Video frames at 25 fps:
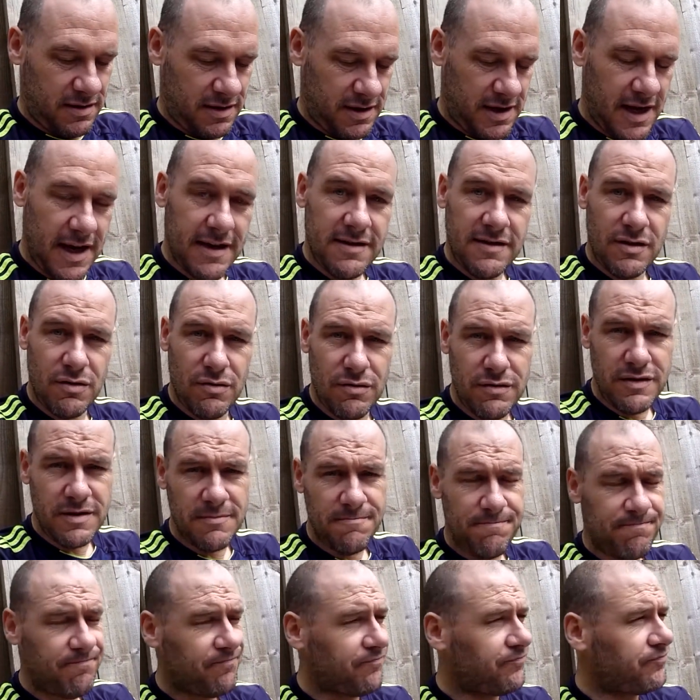Tesco's.
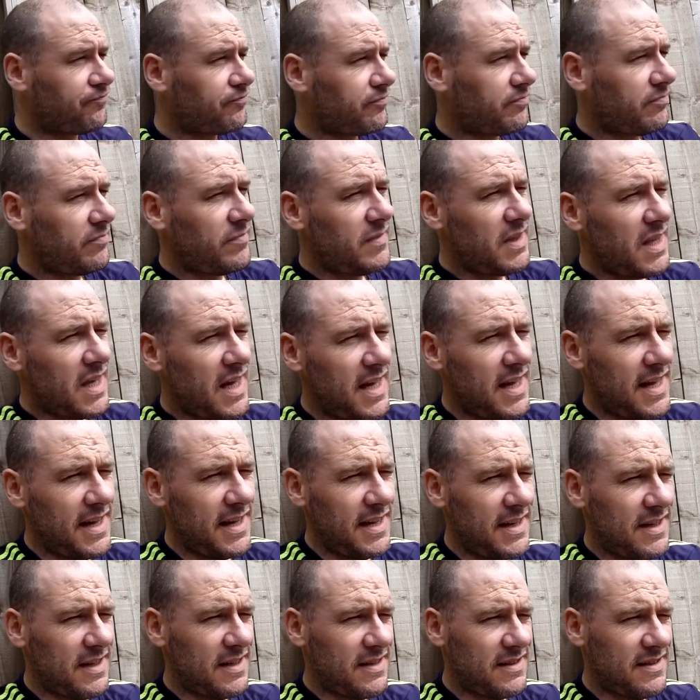
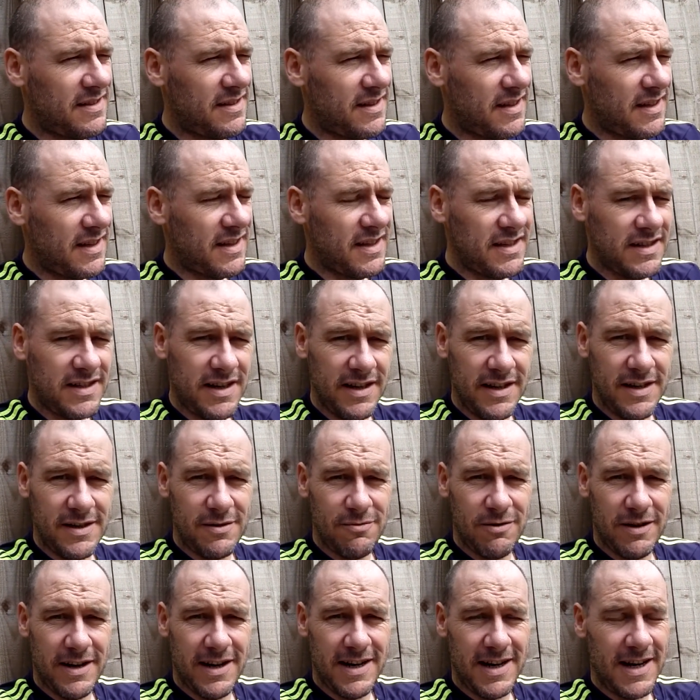Uh,
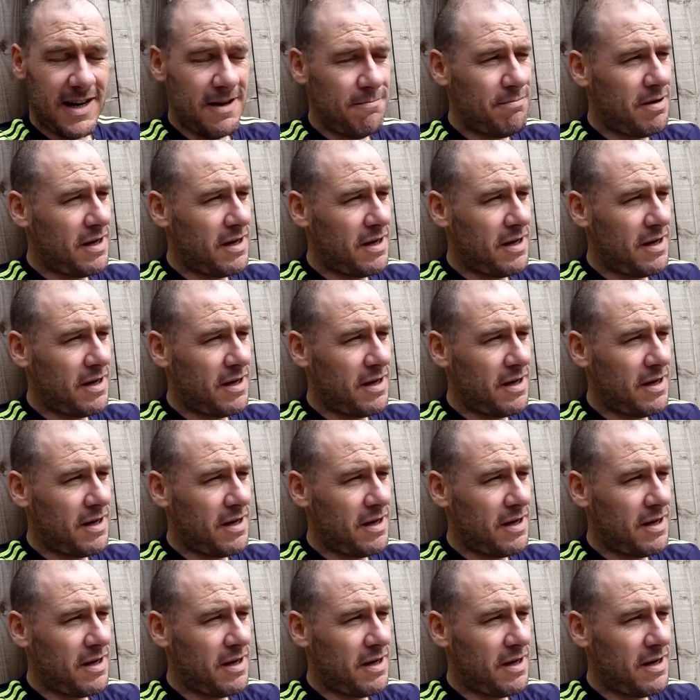Denise wanted to get a